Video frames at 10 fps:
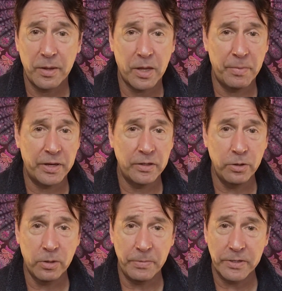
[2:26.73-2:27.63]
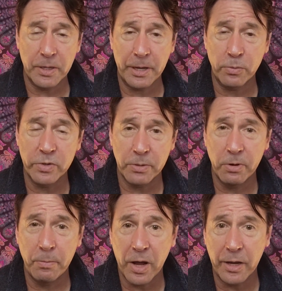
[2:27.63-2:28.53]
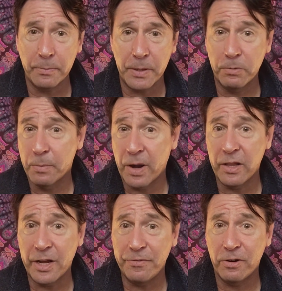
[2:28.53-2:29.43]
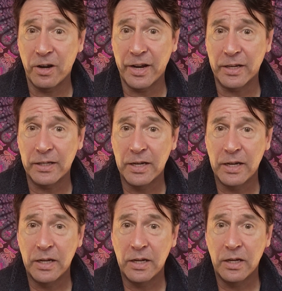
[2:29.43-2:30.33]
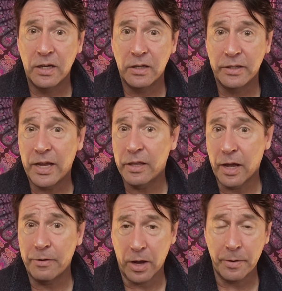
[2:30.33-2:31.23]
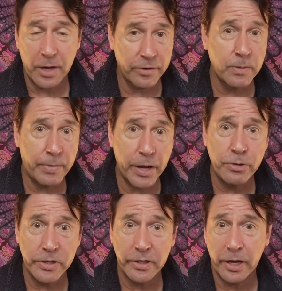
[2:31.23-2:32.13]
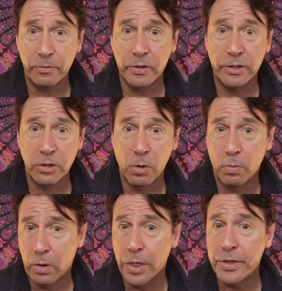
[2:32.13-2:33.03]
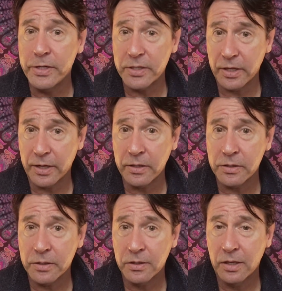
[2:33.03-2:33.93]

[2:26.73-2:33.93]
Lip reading: I mean, you could be so, like with some of my people in my life, they're like, yeah, I have some boundaries and I really don't want these things.